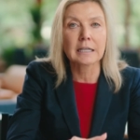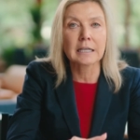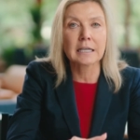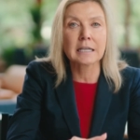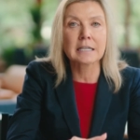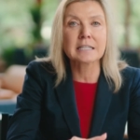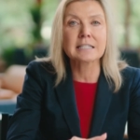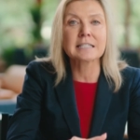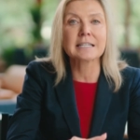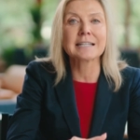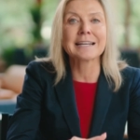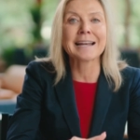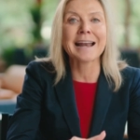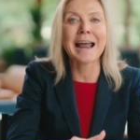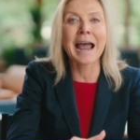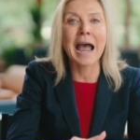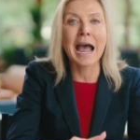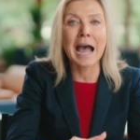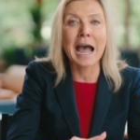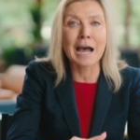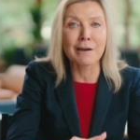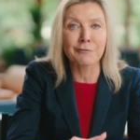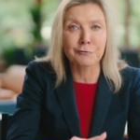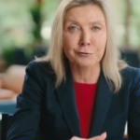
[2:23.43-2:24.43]
is an
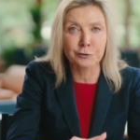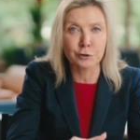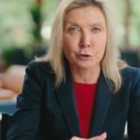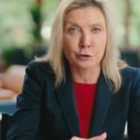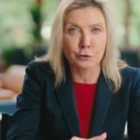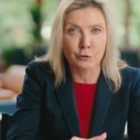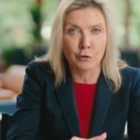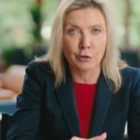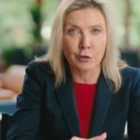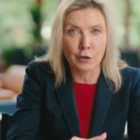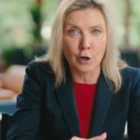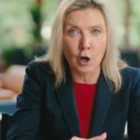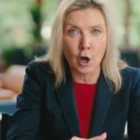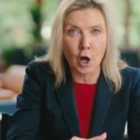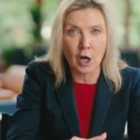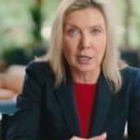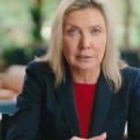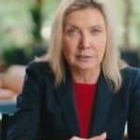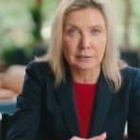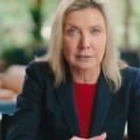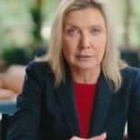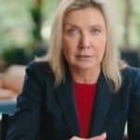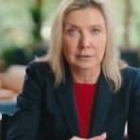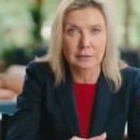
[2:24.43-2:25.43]

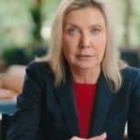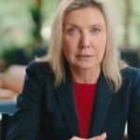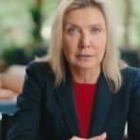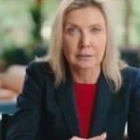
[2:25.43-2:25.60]
afterthought.